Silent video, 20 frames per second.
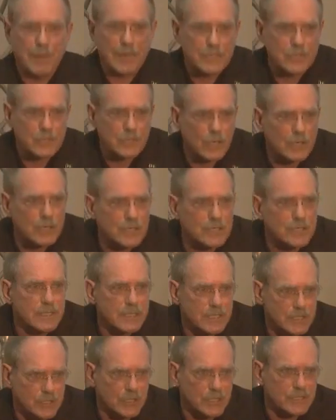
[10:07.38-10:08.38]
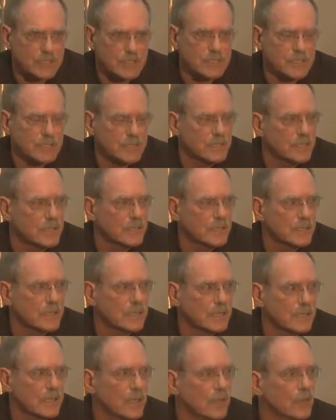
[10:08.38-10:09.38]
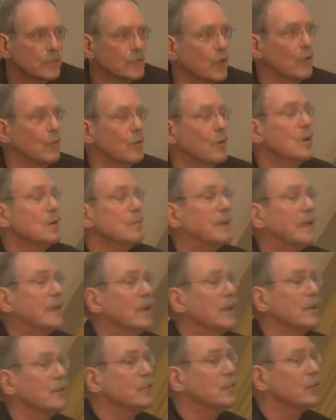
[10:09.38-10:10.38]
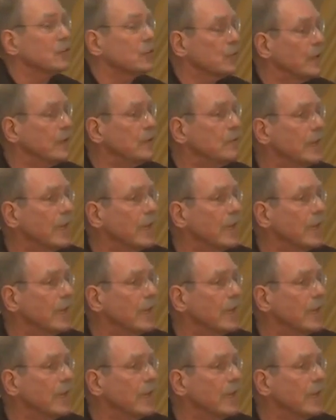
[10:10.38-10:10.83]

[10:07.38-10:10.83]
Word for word: based on digits. So, because the screen